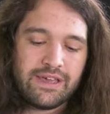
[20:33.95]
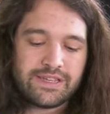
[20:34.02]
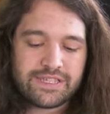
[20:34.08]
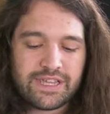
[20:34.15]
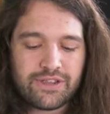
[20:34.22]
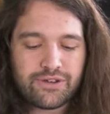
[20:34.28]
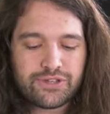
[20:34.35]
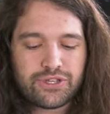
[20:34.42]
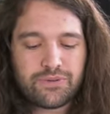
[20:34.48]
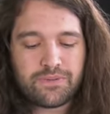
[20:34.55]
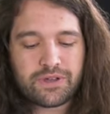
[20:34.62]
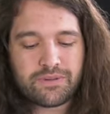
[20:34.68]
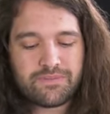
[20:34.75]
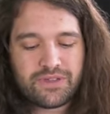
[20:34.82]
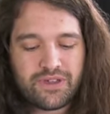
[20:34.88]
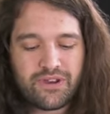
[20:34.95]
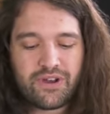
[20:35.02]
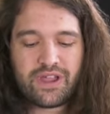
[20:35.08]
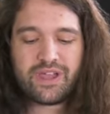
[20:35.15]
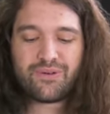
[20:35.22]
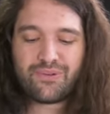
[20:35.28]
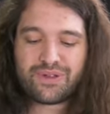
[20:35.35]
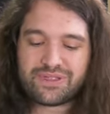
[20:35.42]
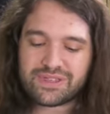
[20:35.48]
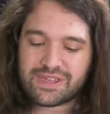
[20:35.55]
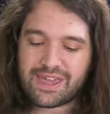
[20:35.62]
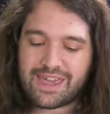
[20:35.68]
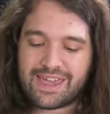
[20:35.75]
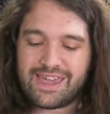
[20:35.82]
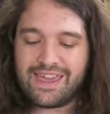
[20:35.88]
Cedar supercomputer hit with
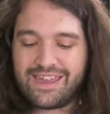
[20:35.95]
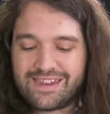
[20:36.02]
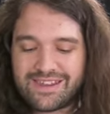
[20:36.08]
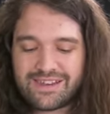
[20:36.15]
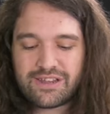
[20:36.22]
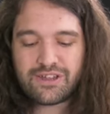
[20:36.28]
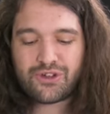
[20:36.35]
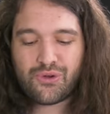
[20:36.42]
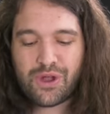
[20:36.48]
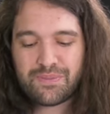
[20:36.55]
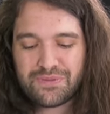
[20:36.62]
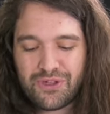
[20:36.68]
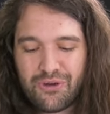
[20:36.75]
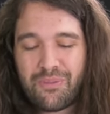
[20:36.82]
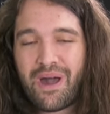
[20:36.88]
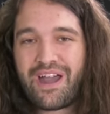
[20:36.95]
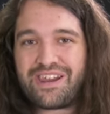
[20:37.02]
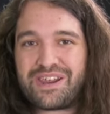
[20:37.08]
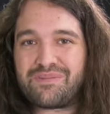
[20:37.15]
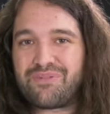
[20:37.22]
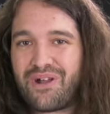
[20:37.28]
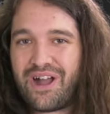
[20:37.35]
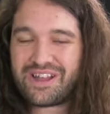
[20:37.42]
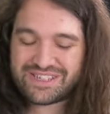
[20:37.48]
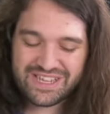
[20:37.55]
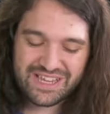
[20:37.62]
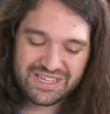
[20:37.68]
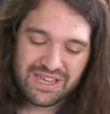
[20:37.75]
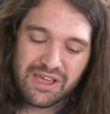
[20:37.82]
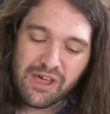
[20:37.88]
a hidden crypto mining
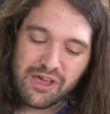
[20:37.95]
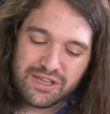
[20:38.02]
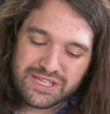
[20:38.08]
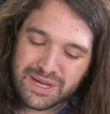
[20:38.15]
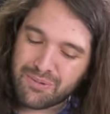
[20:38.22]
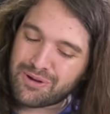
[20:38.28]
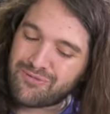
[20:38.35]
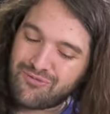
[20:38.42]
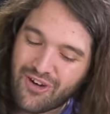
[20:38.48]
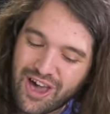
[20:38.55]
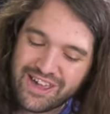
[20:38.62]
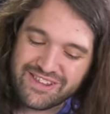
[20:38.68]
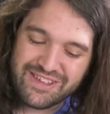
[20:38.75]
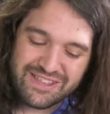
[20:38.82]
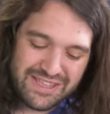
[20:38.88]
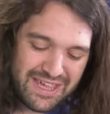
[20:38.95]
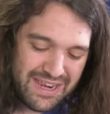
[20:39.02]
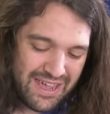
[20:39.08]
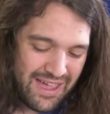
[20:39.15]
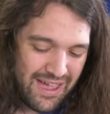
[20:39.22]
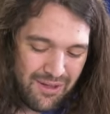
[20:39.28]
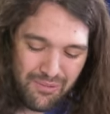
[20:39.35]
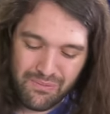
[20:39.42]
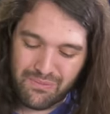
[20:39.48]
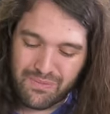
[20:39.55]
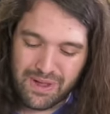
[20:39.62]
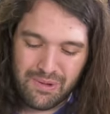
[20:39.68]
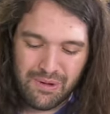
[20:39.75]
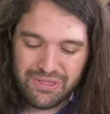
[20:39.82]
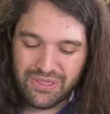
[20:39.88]
process. Someone finally did it
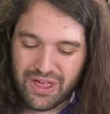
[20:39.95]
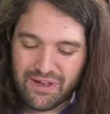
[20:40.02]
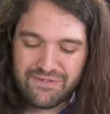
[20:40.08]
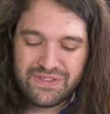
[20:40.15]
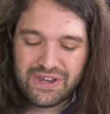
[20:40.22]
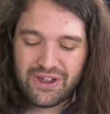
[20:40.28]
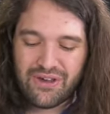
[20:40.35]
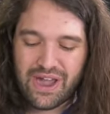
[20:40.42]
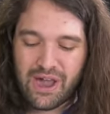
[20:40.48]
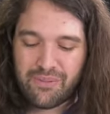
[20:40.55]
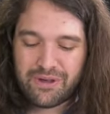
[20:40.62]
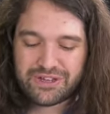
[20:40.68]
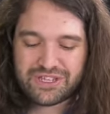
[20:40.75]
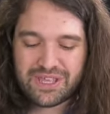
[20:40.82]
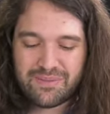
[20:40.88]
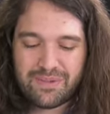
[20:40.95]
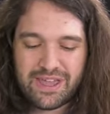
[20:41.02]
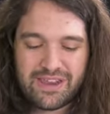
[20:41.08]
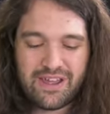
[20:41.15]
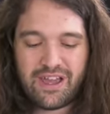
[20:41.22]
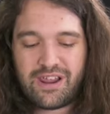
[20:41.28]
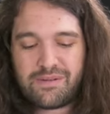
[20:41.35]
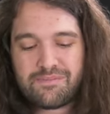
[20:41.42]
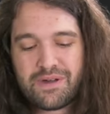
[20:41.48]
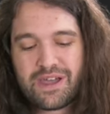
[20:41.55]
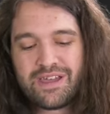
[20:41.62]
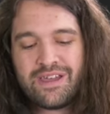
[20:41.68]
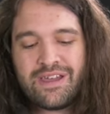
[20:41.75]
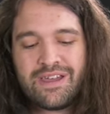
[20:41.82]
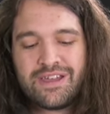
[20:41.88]
we would love to know how much they made on it.
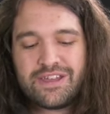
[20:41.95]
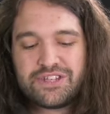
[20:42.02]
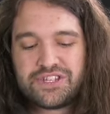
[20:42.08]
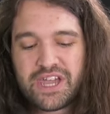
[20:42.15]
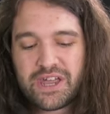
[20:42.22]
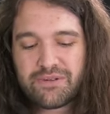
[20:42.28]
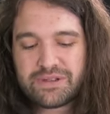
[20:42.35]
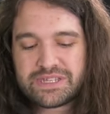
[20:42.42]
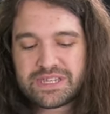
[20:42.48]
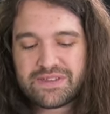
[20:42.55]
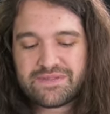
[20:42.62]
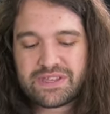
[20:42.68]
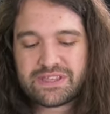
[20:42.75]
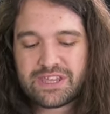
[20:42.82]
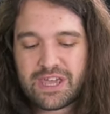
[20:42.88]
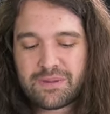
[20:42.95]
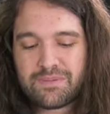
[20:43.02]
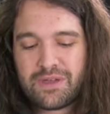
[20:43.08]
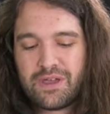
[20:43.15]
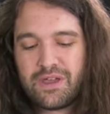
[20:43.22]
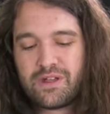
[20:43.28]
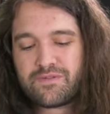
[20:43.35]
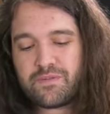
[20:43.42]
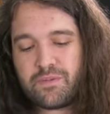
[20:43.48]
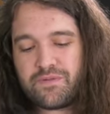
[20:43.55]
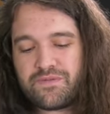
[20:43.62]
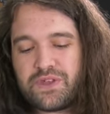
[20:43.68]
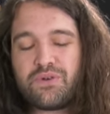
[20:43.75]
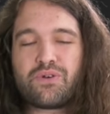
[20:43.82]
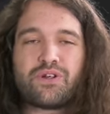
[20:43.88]
But GN received a tip from a
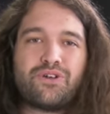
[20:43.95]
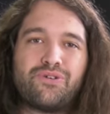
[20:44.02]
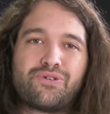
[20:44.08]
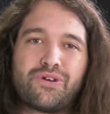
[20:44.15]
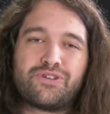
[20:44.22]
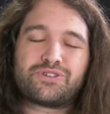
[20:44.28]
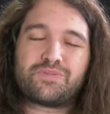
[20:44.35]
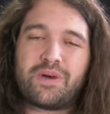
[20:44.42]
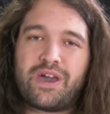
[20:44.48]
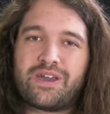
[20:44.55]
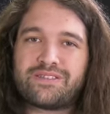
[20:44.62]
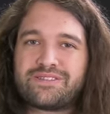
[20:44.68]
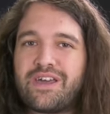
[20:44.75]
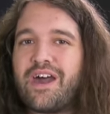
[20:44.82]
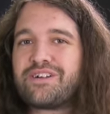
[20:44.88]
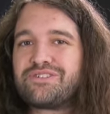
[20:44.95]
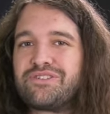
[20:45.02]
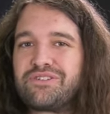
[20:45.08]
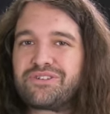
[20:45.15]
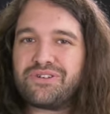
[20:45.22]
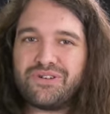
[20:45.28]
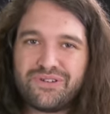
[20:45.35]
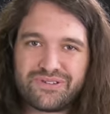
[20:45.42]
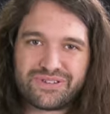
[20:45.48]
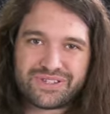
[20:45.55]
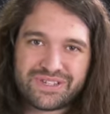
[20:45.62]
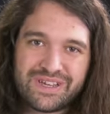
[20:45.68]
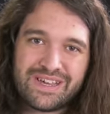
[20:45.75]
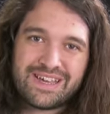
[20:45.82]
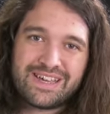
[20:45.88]
viewer who goes by Dr. Goose.